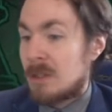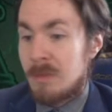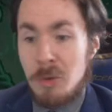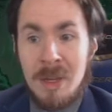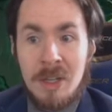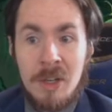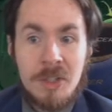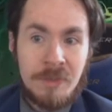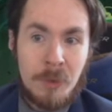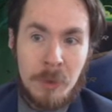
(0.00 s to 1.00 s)
Converted mana cost
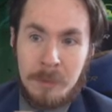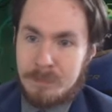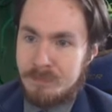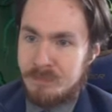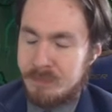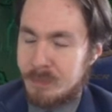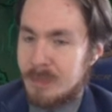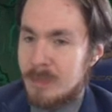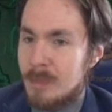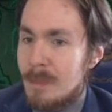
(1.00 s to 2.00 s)
of 4.
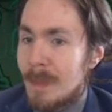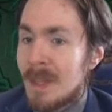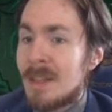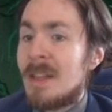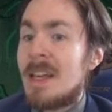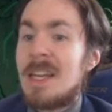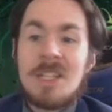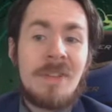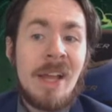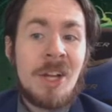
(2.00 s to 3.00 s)
It has
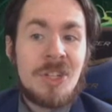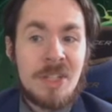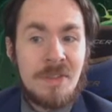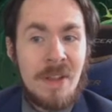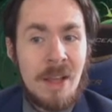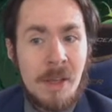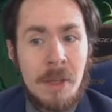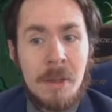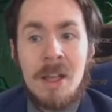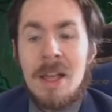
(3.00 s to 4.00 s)
flash, it has
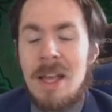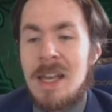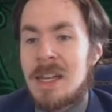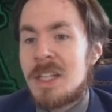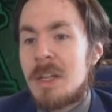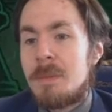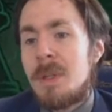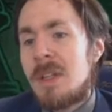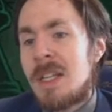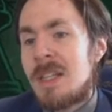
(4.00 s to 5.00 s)
flying, and it has an
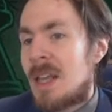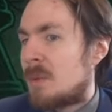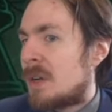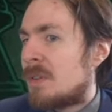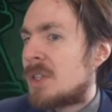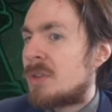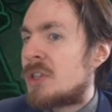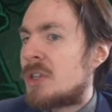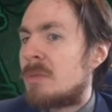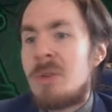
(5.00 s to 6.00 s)
ability that whenever this
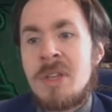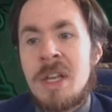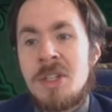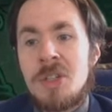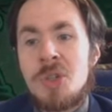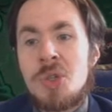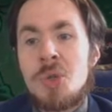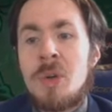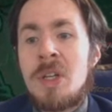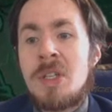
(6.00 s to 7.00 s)
creature mutates,
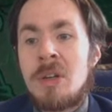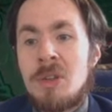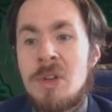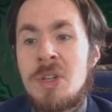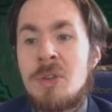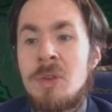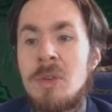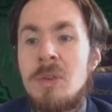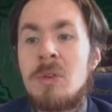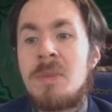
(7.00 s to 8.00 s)
destroy target
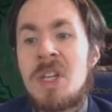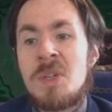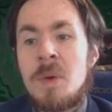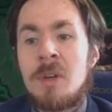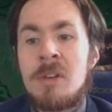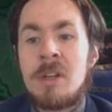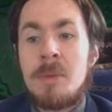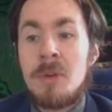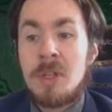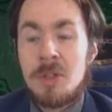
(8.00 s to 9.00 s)
creature or planeswalker an
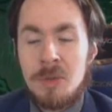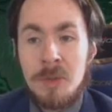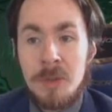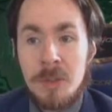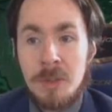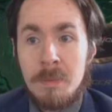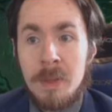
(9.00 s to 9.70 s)
opponent controls.